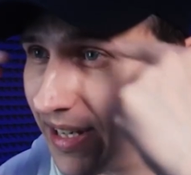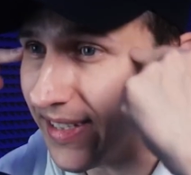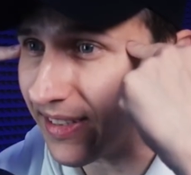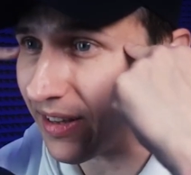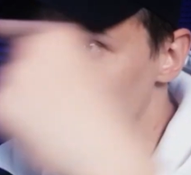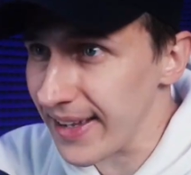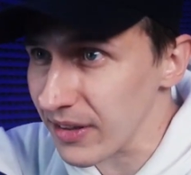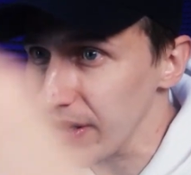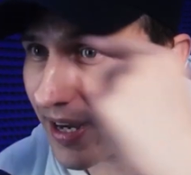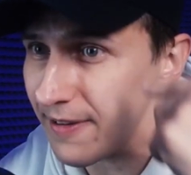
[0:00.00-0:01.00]
Isn't that
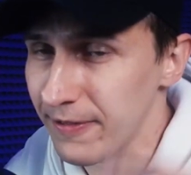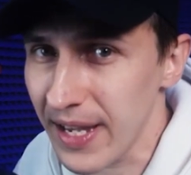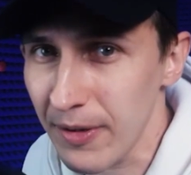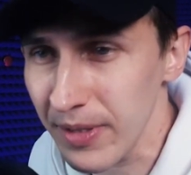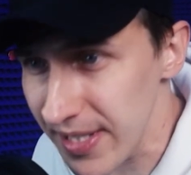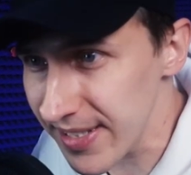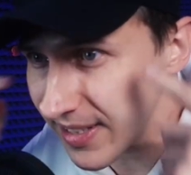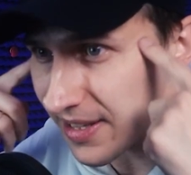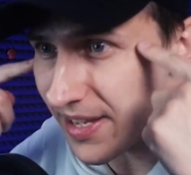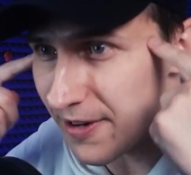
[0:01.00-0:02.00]
life now?
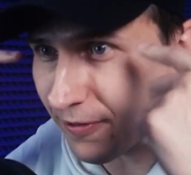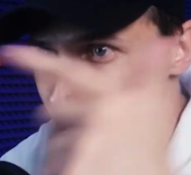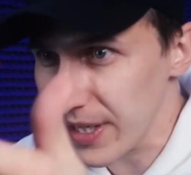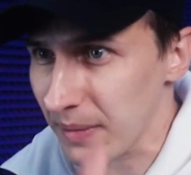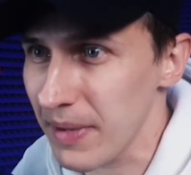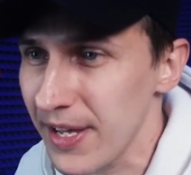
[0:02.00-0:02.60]
Isn't that a freaking